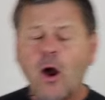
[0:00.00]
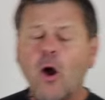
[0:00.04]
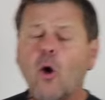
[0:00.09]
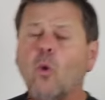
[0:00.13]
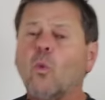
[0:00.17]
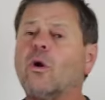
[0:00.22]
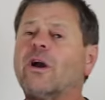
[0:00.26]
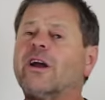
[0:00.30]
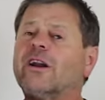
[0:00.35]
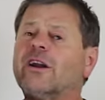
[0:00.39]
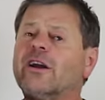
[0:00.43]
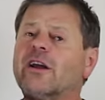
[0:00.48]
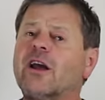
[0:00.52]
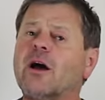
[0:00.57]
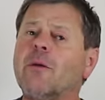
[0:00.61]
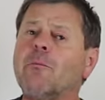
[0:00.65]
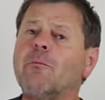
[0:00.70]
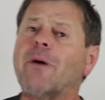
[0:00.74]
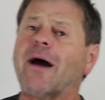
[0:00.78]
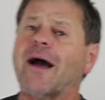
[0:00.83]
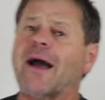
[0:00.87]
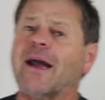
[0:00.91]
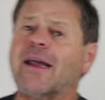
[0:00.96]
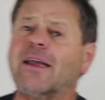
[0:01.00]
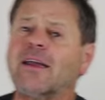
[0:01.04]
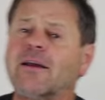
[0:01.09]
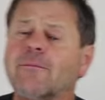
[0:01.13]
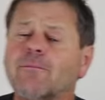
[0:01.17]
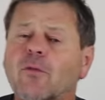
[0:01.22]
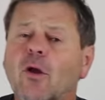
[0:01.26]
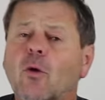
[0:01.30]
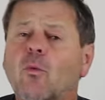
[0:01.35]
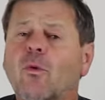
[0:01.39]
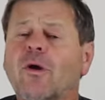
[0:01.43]
We're going to come back
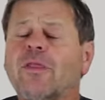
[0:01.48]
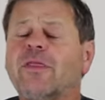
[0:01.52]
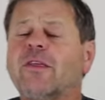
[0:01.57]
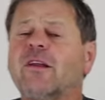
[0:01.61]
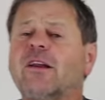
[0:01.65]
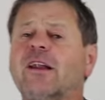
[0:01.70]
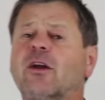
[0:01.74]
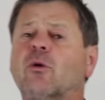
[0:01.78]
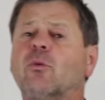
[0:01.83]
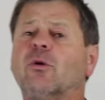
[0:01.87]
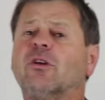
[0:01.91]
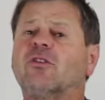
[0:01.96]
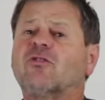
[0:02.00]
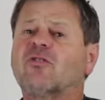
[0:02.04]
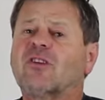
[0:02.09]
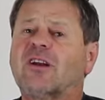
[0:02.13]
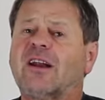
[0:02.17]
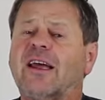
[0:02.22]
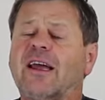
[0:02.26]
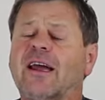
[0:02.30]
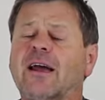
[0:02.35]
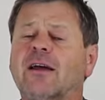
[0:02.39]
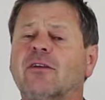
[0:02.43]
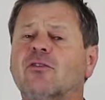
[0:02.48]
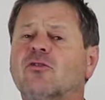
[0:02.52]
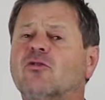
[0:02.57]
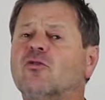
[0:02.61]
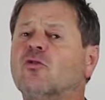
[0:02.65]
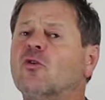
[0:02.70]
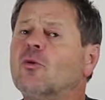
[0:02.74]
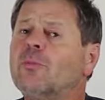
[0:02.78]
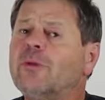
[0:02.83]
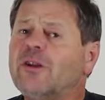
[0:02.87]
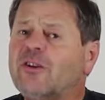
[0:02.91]
when the liquid's clear.
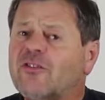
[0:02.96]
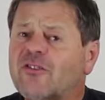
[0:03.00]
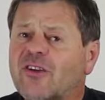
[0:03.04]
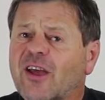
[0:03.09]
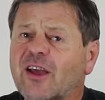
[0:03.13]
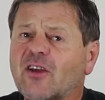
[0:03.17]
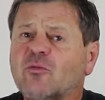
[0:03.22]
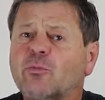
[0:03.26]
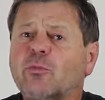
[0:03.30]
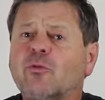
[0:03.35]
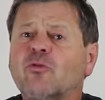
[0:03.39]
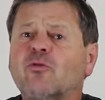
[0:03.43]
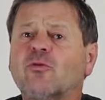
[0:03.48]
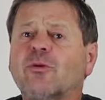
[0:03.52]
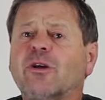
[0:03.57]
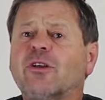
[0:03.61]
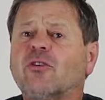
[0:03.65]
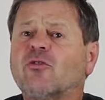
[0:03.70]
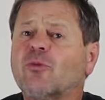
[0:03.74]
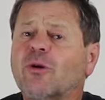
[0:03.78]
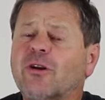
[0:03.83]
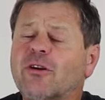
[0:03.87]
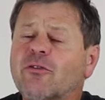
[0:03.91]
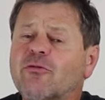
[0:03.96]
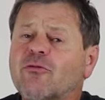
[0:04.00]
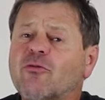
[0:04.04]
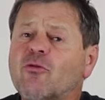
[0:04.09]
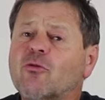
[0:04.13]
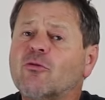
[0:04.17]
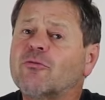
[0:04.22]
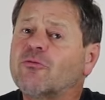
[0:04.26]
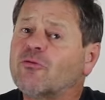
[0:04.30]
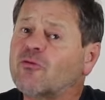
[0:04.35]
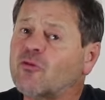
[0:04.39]
Normally takes between
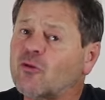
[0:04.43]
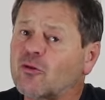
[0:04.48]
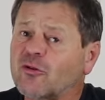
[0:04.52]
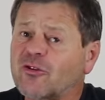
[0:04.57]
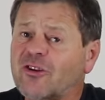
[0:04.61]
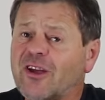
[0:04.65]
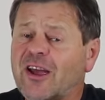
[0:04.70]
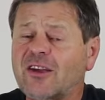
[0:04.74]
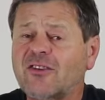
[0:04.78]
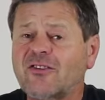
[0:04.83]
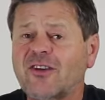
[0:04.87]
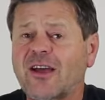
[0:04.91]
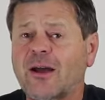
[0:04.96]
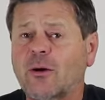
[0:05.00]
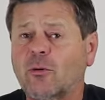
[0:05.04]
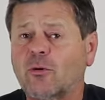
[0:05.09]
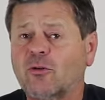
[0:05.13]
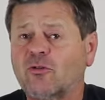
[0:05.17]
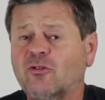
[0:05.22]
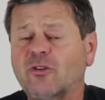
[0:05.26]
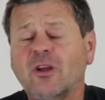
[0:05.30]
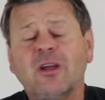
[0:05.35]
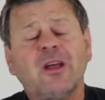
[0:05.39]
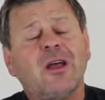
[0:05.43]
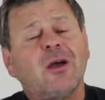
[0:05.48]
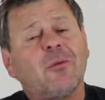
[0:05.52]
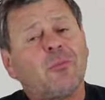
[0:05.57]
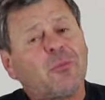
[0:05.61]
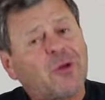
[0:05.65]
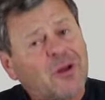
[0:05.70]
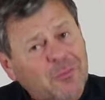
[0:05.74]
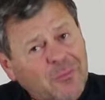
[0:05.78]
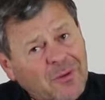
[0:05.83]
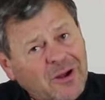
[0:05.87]
24 and 48 hours,
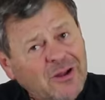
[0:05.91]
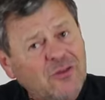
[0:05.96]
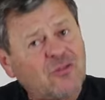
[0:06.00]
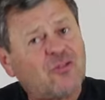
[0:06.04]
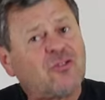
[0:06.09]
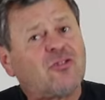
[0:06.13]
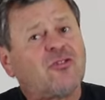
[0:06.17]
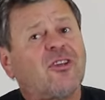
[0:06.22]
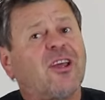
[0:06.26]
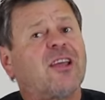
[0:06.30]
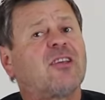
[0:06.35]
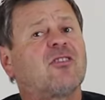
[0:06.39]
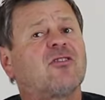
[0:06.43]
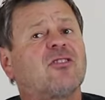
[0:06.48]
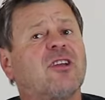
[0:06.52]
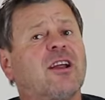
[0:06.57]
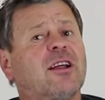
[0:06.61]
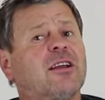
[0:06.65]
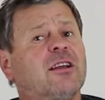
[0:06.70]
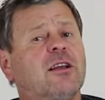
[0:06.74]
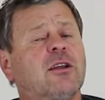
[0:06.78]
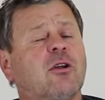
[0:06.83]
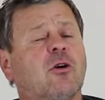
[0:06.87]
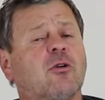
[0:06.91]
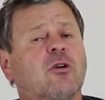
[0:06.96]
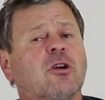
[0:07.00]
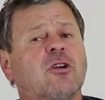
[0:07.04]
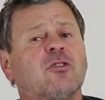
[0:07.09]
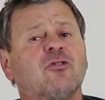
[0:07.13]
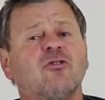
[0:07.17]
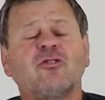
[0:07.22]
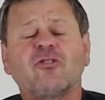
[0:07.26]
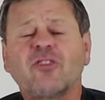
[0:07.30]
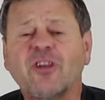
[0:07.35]
but it might just take slightly longer.
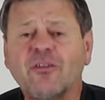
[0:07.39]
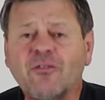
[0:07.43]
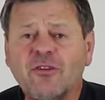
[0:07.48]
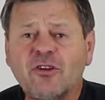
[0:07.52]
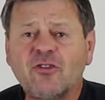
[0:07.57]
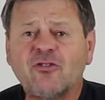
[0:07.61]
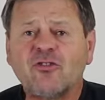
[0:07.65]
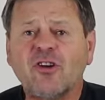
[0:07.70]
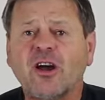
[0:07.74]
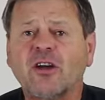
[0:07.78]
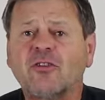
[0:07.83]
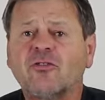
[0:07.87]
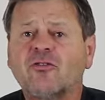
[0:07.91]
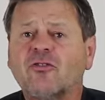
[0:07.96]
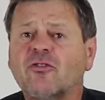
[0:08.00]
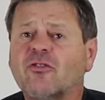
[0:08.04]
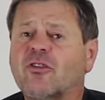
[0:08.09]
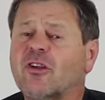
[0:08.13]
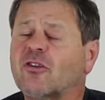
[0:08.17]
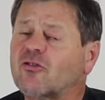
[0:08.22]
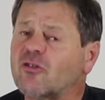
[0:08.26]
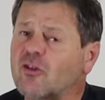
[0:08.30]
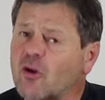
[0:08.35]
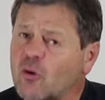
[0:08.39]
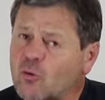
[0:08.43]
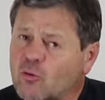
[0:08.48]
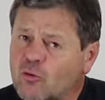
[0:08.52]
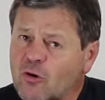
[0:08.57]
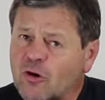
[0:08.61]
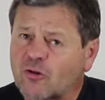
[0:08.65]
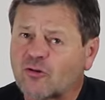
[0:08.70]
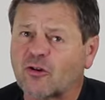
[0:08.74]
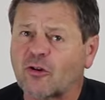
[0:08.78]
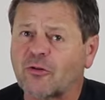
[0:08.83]
Just give it a chance. There's no
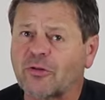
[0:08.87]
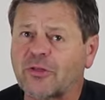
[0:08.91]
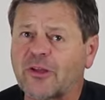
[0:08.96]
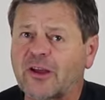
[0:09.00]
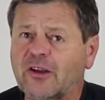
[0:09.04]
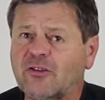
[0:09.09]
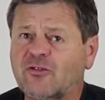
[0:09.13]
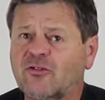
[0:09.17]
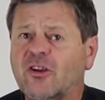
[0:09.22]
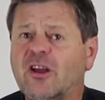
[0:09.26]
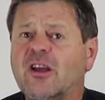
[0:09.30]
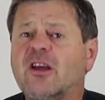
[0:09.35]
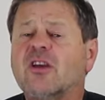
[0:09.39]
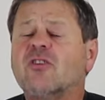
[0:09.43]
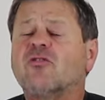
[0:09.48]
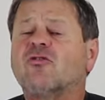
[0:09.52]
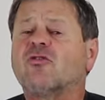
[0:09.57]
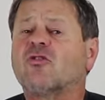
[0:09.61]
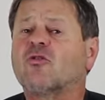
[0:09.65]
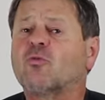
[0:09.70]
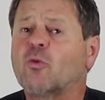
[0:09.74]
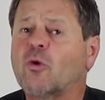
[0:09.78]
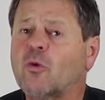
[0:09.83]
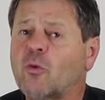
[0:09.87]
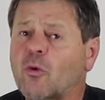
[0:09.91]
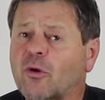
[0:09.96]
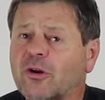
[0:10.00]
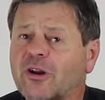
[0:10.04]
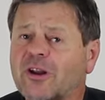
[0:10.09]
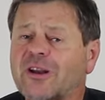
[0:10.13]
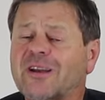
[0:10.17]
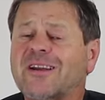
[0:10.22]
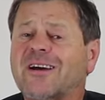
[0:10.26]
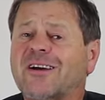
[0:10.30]
rush on this, just we want
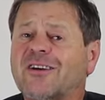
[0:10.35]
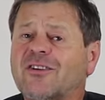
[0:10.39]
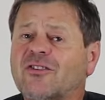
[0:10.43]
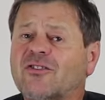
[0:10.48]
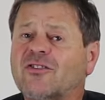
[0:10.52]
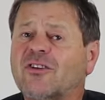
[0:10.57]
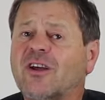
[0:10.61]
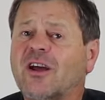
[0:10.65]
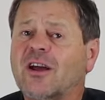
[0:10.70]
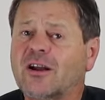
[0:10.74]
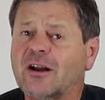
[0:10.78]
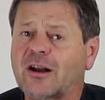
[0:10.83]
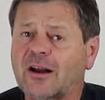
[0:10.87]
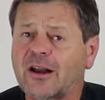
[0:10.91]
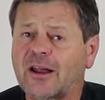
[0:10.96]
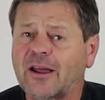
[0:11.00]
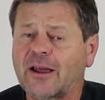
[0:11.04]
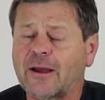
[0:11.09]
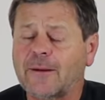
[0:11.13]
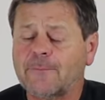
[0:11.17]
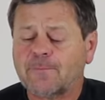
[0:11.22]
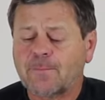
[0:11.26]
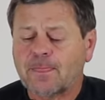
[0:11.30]
it nice and clear.